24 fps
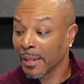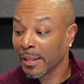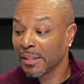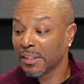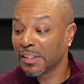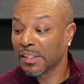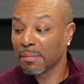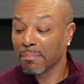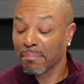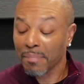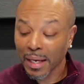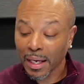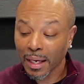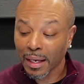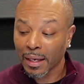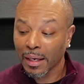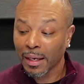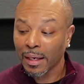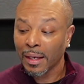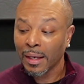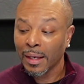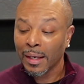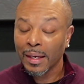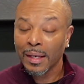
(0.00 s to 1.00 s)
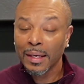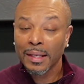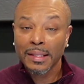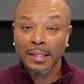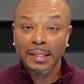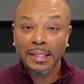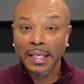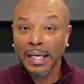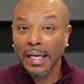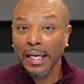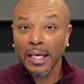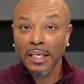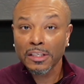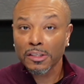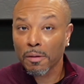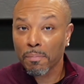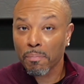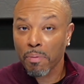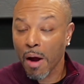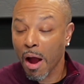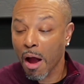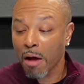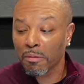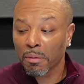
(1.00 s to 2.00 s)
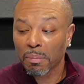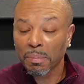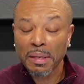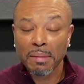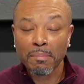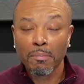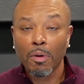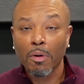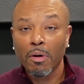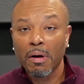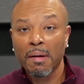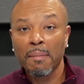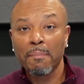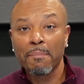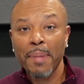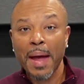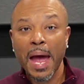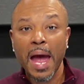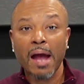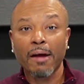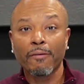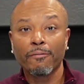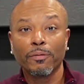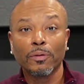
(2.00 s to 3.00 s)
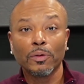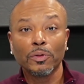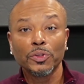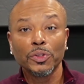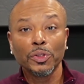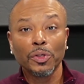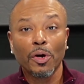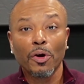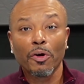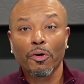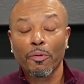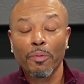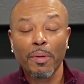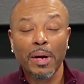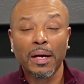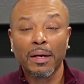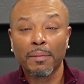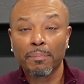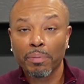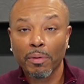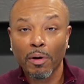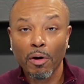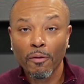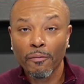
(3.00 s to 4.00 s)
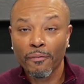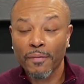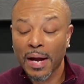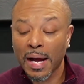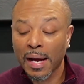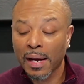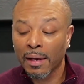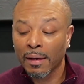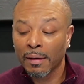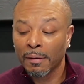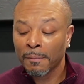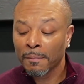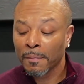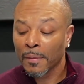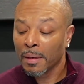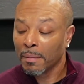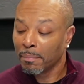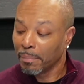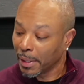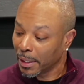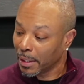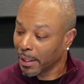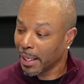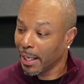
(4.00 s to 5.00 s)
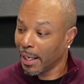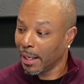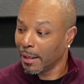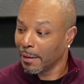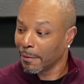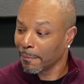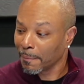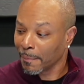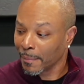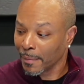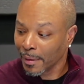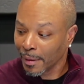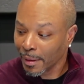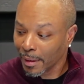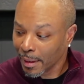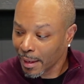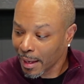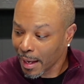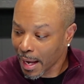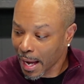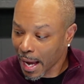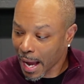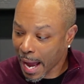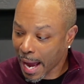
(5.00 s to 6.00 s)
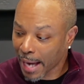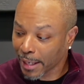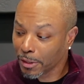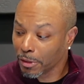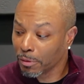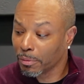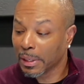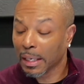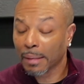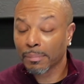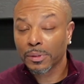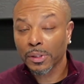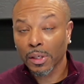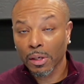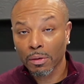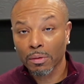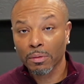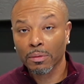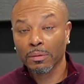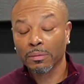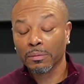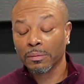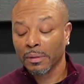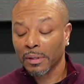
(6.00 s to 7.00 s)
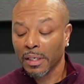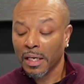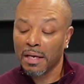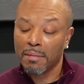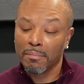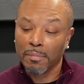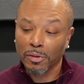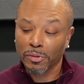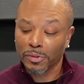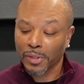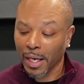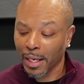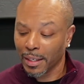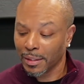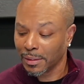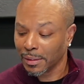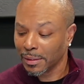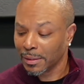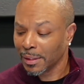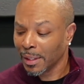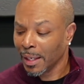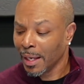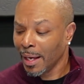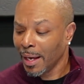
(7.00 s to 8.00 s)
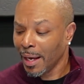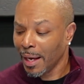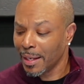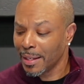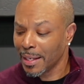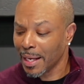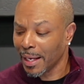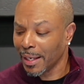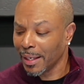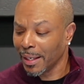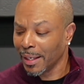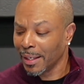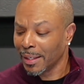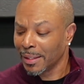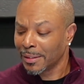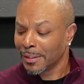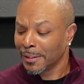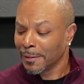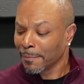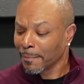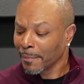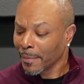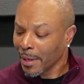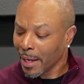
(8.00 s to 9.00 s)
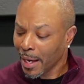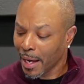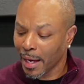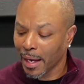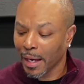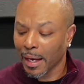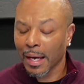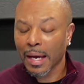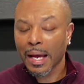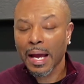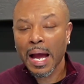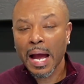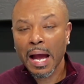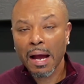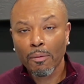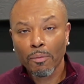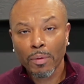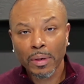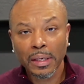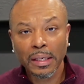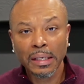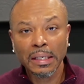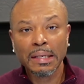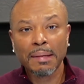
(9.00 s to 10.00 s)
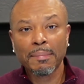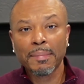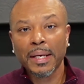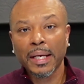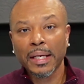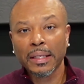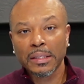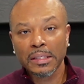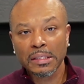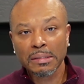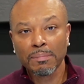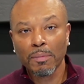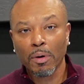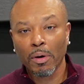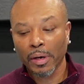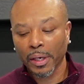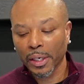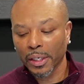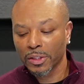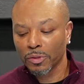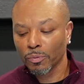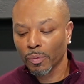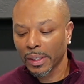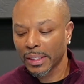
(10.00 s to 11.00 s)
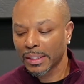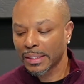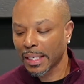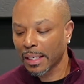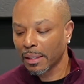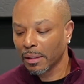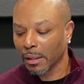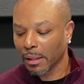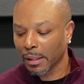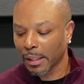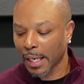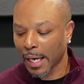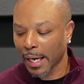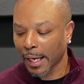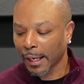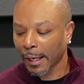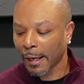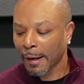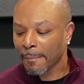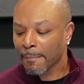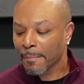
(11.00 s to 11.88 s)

To me, these are probably more impactful to her credit profile. But again, I do what I'm told in most cases. And that is, hey, I want to eliminate this mortgage. What does that look like?